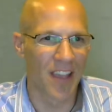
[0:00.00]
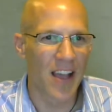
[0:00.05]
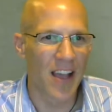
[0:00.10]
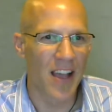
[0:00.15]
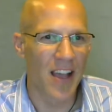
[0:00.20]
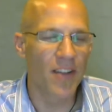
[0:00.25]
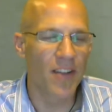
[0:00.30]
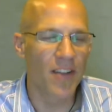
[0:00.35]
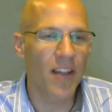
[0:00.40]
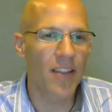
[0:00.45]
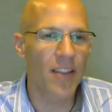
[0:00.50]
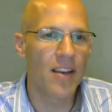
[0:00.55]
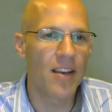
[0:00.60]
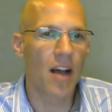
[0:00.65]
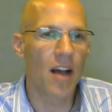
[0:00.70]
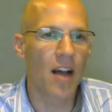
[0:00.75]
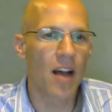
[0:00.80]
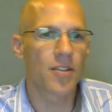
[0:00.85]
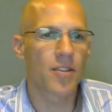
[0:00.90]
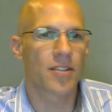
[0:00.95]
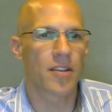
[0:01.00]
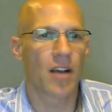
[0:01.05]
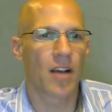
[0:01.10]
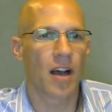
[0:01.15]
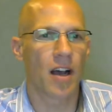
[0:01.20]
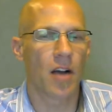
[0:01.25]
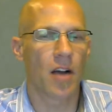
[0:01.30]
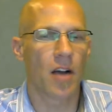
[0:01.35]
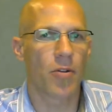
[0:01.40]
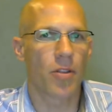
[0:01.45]
If nothing else,
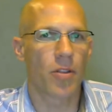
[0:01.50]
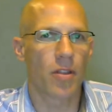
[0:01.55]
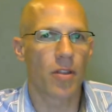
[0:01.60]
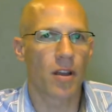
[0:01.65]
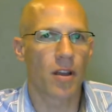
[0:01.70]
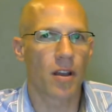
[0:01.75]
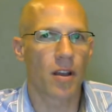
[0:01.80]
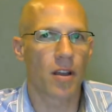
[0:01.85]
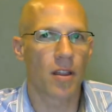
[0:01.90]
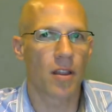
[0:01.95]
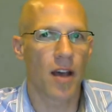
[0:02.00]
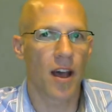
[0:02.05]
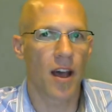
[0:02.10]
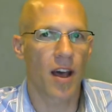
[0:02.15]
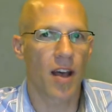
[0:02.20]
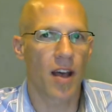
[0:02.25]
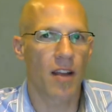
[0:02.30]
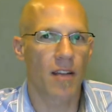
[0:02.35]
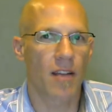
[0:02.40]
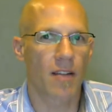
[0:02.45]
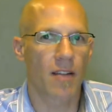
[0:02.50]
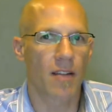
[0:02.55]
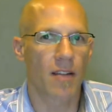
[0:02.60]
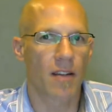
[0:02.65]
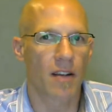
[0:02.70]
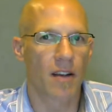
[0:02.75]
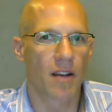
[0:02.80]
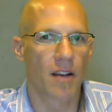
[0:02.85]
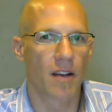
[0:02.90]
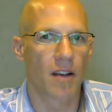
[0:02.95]
I would think that
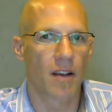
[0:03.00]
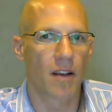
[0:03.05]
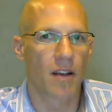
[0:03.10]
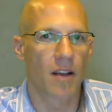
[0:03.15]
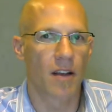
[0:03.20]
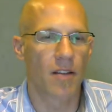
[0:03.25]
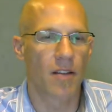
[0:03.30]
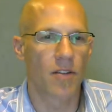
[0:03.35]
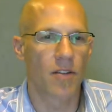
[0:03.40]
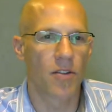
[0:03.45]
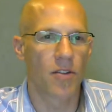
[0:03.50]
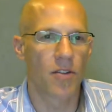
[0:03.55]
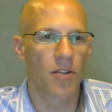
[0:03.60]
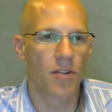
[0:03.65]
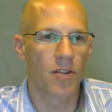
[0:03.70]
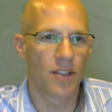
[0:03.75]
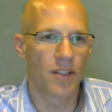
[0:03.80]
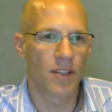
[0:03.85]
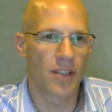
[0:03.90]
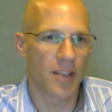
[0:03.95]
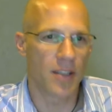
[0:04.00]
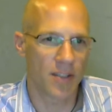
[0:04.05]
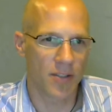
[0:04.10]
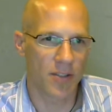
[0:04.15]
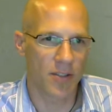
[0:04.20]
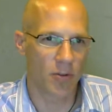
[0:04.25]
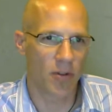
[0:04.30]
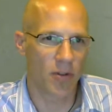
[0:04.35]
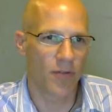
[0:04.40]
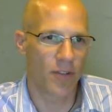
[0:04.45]
the student is
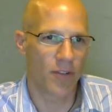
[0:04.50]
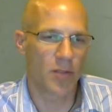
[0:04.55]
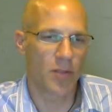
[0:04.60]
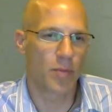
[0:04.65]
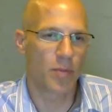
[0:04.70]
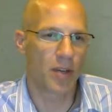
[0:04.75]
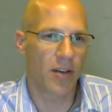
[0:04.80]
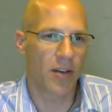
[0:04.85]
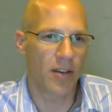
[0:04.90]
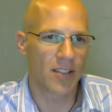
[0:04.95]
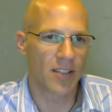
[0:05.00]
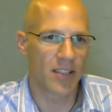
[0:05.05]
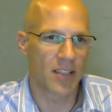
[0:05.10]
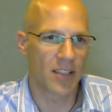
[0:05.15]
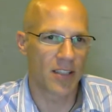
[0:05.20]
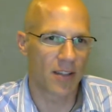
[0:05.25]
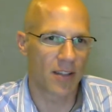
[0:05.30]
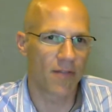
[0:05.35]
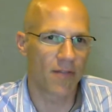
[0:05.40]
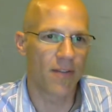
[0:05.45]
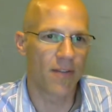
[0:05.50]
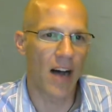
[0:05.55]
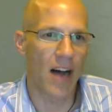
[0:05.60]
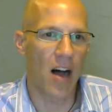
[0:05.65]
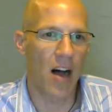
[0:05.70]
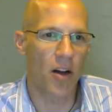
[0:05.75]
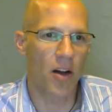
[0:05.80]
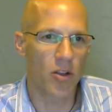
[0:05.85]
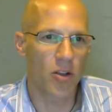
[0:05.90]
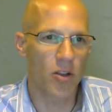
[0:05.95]
sort of experiencing the
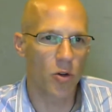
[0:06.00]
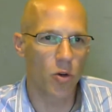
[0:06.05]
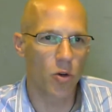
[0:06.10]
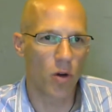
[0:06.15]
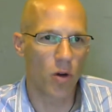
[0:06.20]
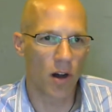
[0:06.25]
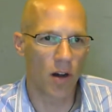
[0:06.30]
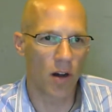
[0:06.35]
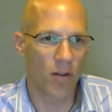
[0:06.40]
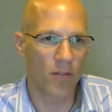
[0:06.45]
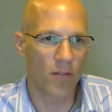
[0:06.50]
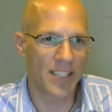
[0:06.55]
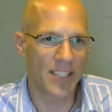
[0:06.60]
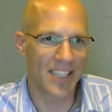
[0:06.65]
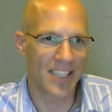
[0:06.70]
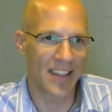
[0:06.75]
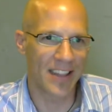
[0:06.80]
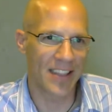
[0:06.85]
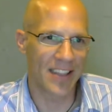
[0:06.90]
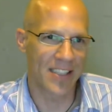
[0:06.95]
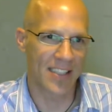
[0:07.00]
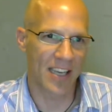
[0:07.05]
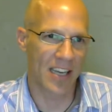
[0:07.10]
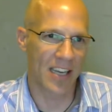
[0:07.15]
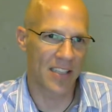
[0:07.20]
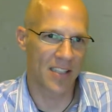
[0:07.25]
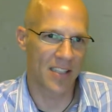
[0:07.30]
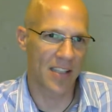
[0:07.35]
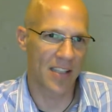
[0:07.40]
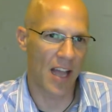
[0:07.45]
value of
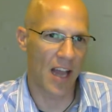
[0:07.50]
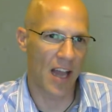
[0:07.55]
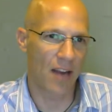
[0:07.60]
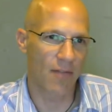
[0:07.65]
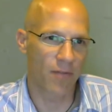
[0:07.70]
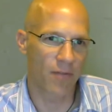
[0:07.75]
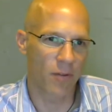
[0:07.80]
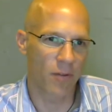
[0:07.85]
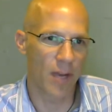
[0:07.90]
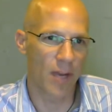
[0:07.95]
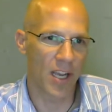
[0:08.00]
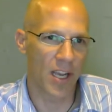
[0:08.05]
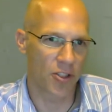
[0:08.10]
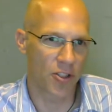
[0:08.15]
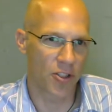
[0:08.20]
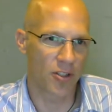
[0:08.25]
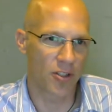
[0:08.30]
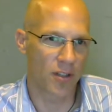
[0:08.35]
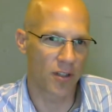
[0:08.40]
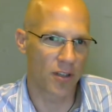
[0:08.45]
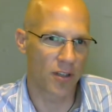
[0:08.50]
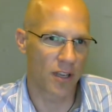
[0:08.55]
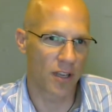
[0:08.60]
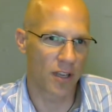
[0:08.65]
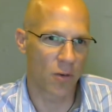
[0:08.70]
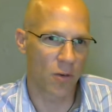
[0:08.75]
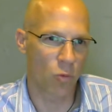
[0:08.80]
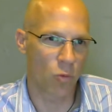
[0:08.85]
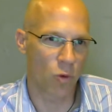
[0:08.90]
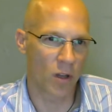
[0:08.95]
synthesizing that information
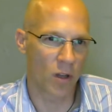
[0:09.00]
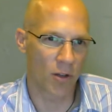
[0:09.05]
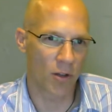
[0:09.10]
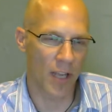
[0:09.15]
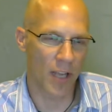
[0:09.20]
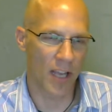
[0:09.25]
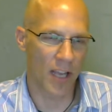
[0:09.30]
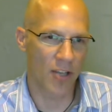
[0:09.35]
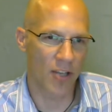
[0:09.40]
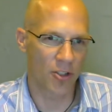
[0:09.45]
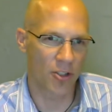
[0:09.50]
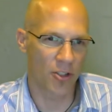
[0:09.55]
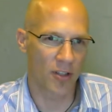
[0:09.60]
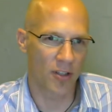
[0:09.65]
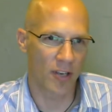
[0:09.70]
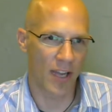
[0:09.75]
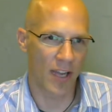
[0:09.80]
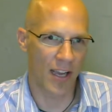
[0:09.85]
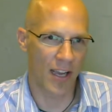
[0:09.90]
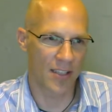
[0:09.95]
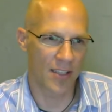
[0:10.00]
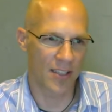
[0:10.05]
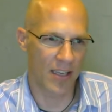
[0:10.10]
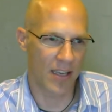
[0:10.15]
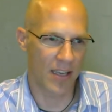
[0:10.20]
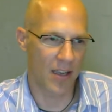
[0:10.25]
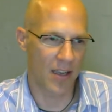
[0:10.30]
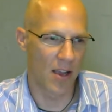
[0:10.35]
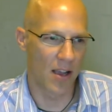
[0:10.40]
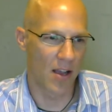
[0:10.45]
in one location as
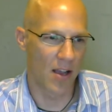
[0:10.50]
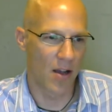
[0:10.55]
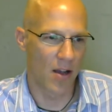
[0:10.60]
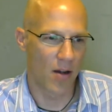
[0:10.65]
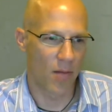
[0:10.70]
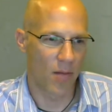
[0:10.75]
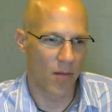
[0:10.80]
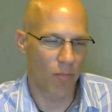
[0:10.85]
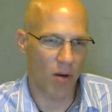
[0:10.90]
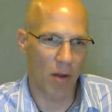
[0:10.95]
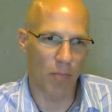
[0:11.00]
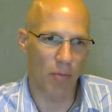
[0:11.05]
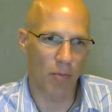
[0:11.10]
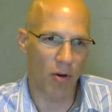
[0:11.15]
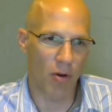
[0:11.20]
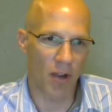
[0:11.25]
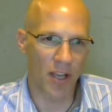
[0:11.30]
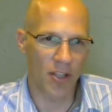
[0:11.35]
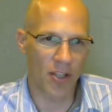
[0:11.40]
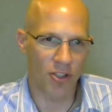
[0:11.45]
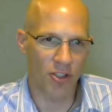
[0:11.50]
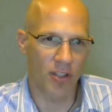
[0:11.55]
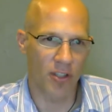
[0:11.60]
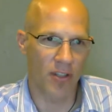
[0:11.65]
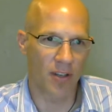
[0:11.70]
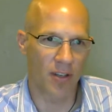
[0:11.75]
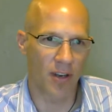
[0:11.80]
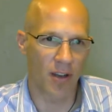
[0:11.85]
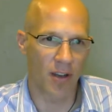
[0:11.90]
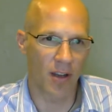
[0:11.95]
a
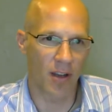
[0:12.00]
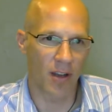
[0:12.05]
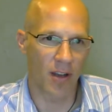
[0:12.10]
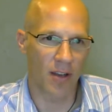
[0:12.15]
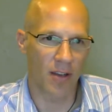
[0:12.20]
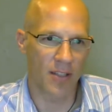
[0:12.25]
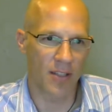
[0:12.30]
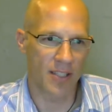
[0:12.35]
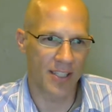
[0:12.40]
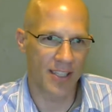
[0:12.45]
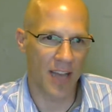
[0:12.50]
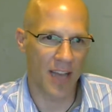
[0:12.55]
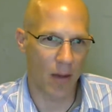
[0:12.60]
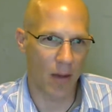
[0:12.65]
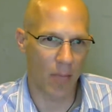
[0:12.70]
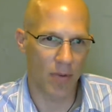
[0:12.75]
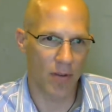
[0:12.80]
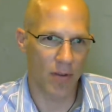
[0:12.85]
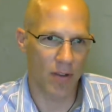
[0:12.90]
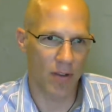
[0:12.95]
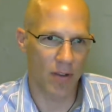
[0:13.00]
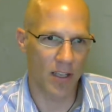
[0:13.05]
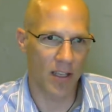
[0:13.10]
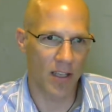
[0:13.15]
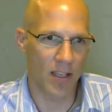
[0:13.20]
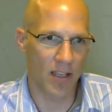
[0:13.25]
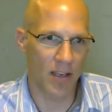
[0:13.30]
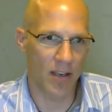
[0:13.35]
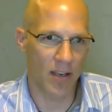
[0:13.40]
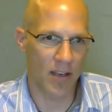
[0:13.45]
preparation step
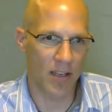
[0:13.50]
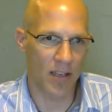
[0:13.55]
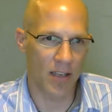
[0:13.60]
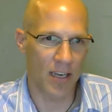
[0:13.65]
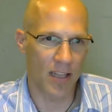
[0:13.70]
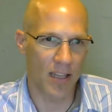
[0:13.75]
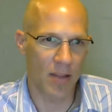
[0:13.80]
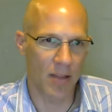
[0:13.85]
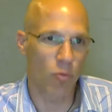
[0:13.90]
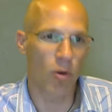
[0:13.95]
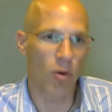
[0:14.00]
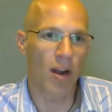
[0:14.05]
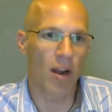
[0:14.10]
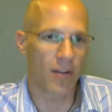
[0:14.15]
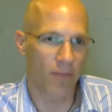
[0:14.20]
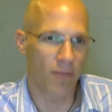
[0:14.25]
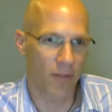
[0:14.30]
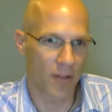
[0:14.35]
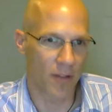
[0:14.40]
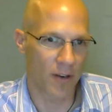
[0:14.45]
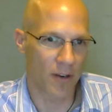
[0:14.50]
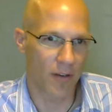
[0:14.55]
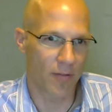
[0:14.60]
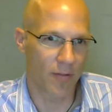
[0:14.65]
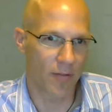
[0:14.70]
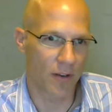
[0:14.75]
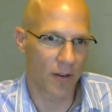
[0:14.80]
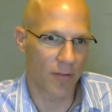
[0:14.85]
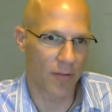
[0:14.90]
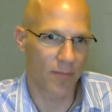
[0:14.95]
in getting them ready for the interview.